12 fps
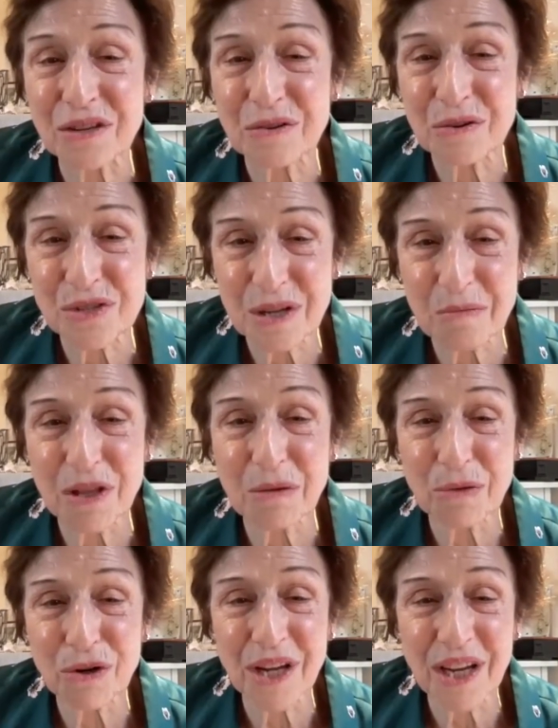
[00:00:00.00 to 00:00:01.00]
through some of the
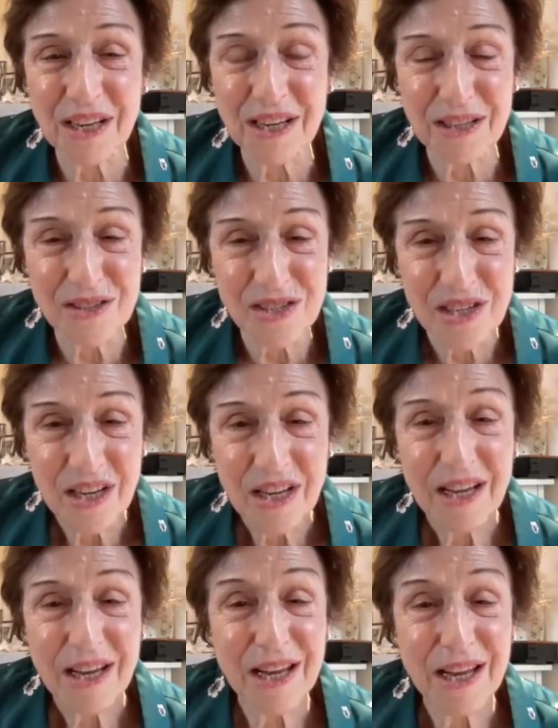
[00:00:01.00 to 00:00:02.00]
murkiness.
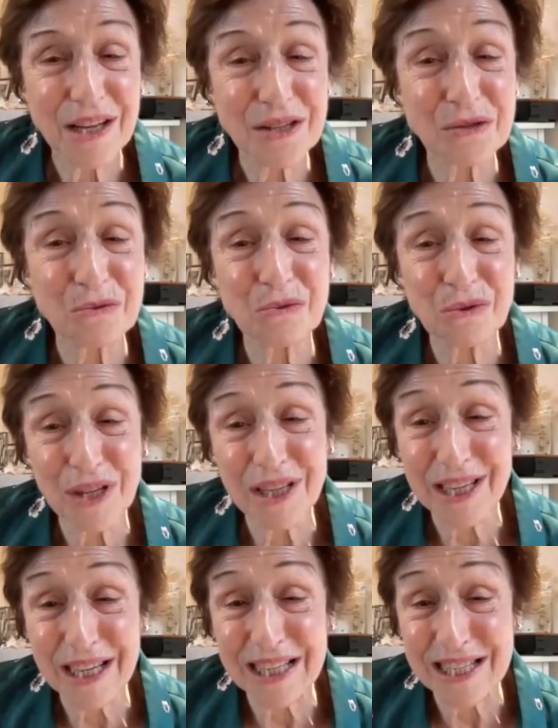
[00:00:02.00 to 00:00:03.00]
It's
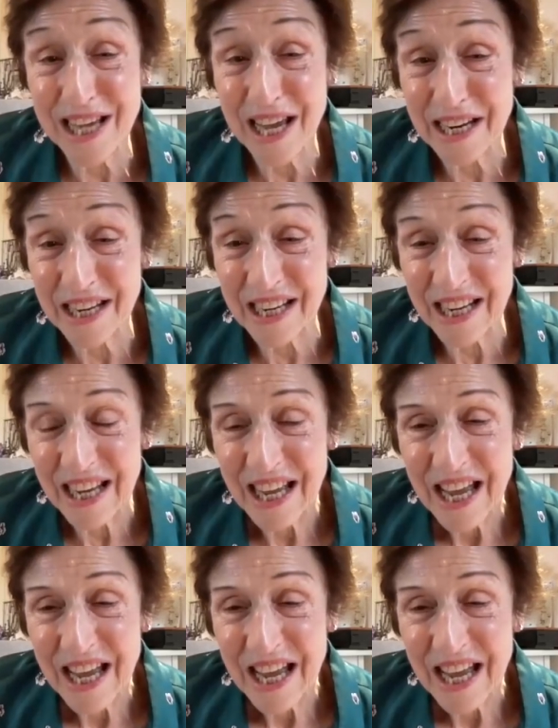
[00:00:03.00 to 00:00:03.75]
really exciting.